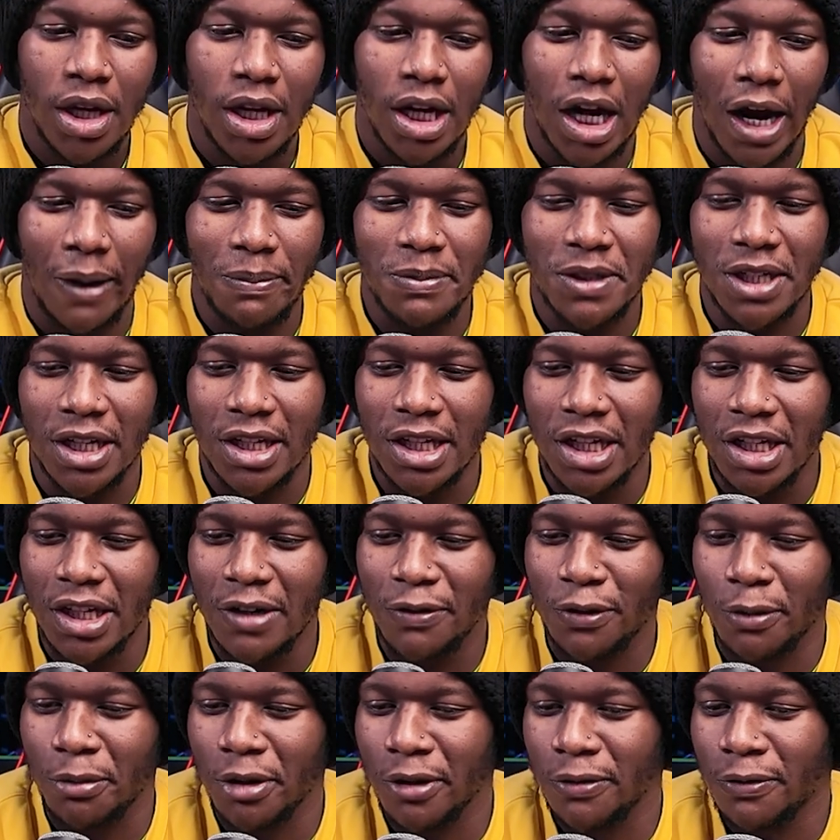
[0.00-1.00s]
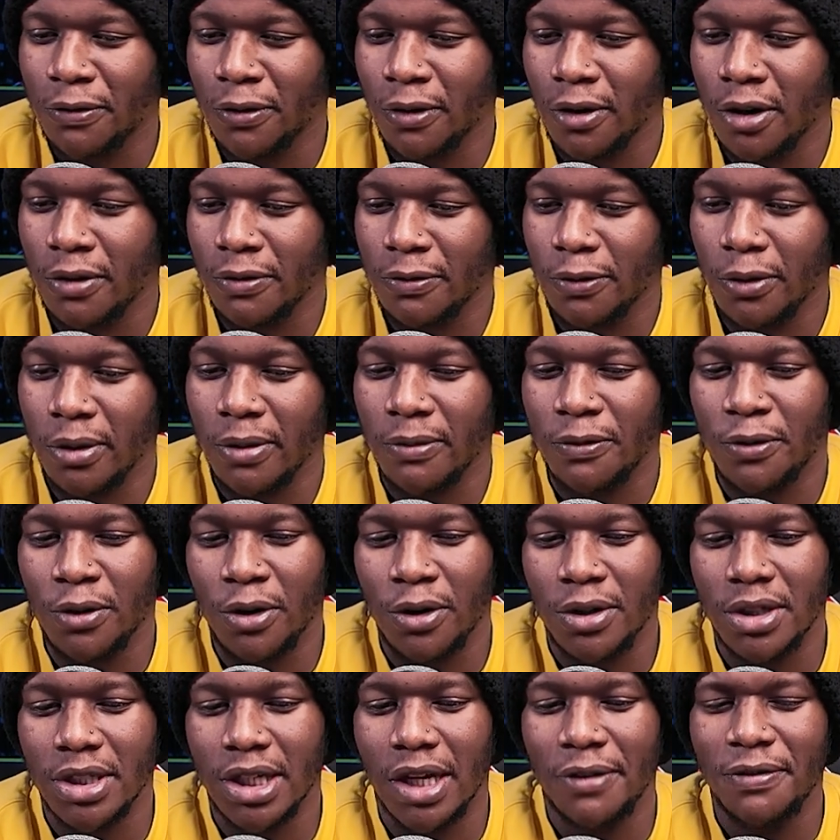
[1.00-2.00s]
Captain leading from the
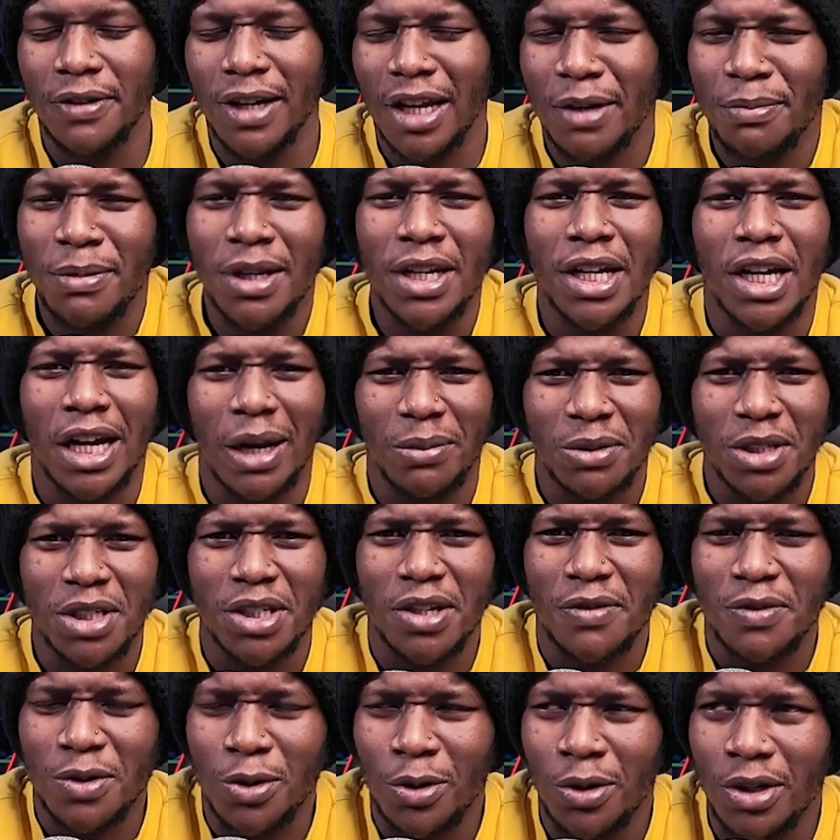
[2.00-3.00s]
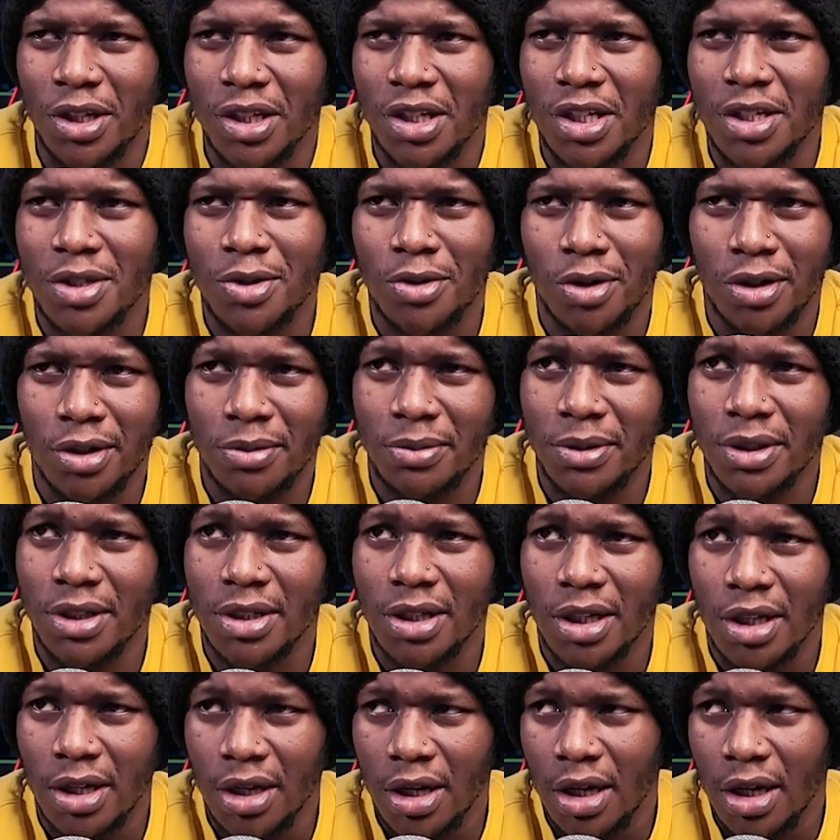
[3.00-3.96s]
front. I feel like many captains have scored in this tournament.